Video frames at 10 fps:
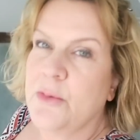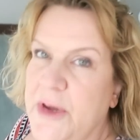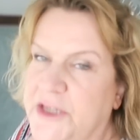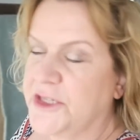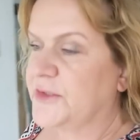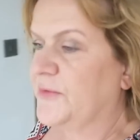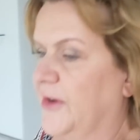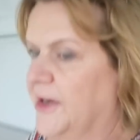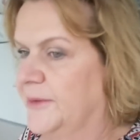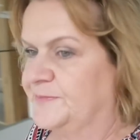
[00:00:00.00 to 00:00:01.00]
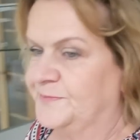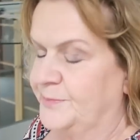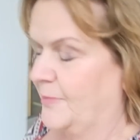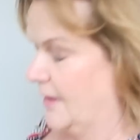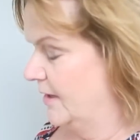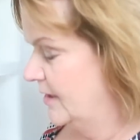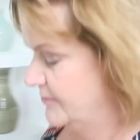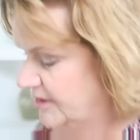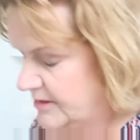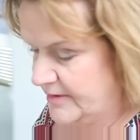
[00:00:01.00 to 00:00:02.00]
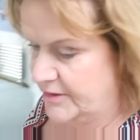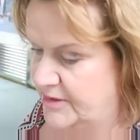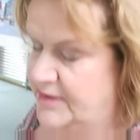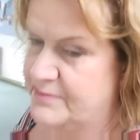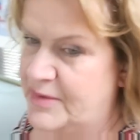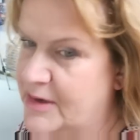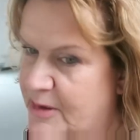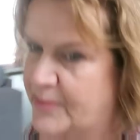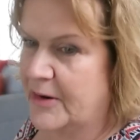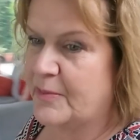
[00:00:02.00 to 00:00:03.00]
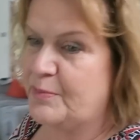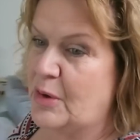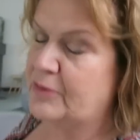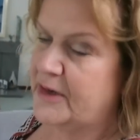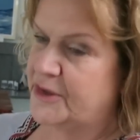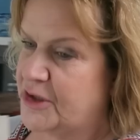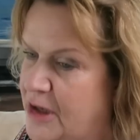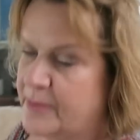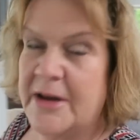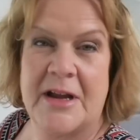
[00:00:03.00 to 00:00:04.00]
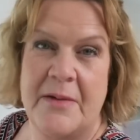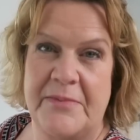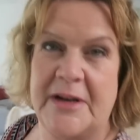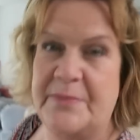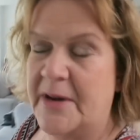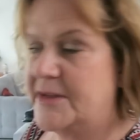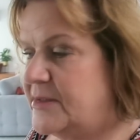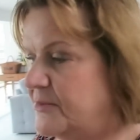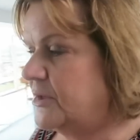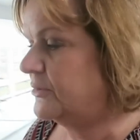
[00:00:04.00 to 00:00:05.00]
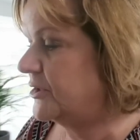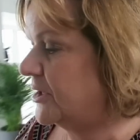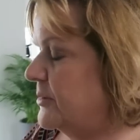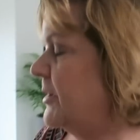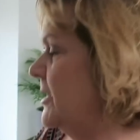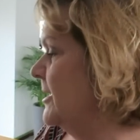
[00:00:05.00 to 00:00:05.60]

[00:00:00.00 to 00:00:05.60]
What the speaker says: Which is fine. And I'm just about to embark upon a boring job accompanied by some YouTube.